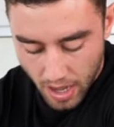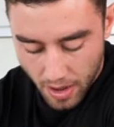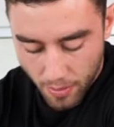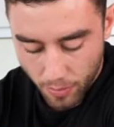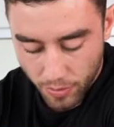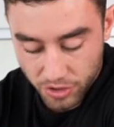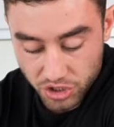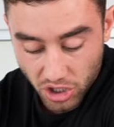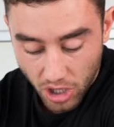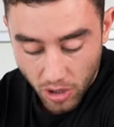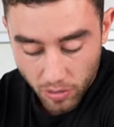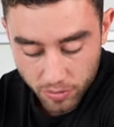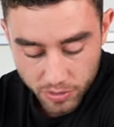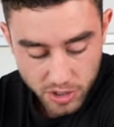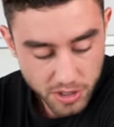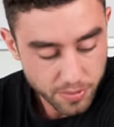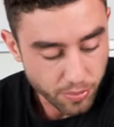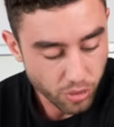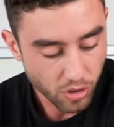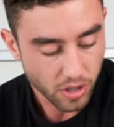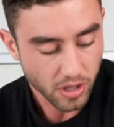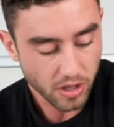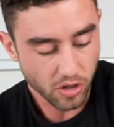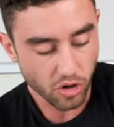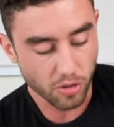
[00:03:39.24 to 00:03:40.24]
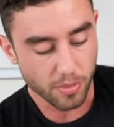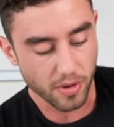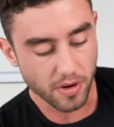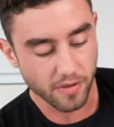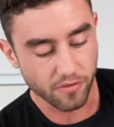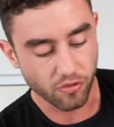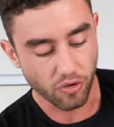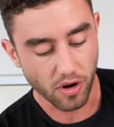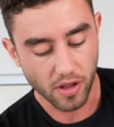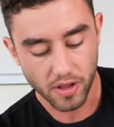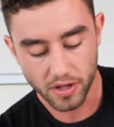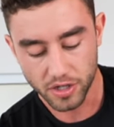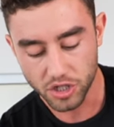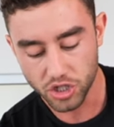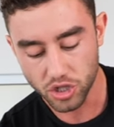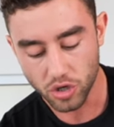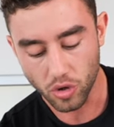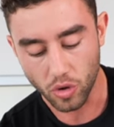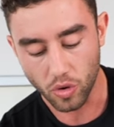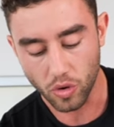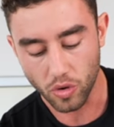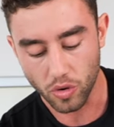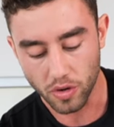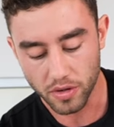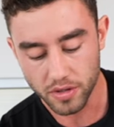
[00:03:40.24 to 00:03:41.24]
which I'll just put a little bit of relish
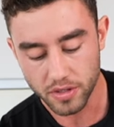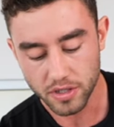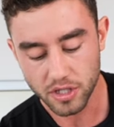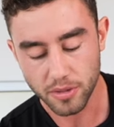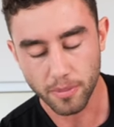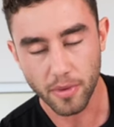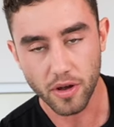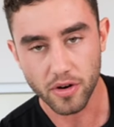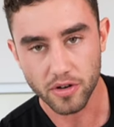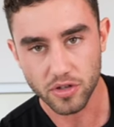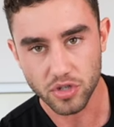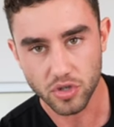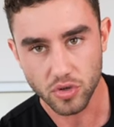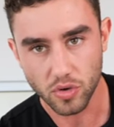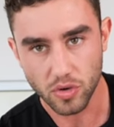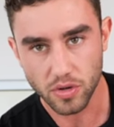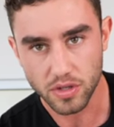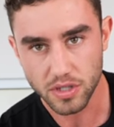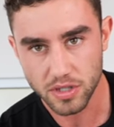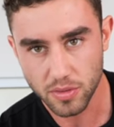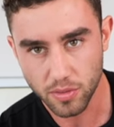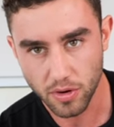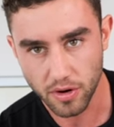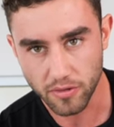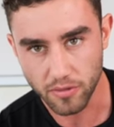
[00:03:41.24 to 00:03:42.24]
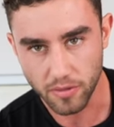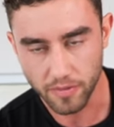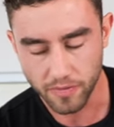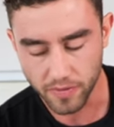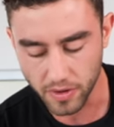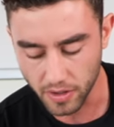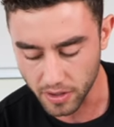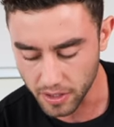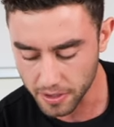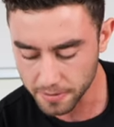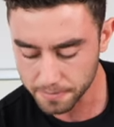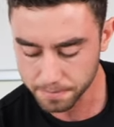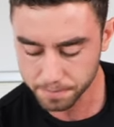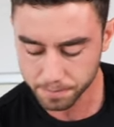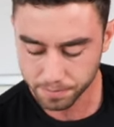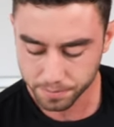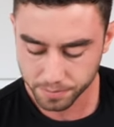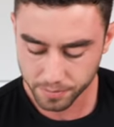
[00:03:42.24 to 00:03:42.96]
or tomato sauce, whatever I'm feeling.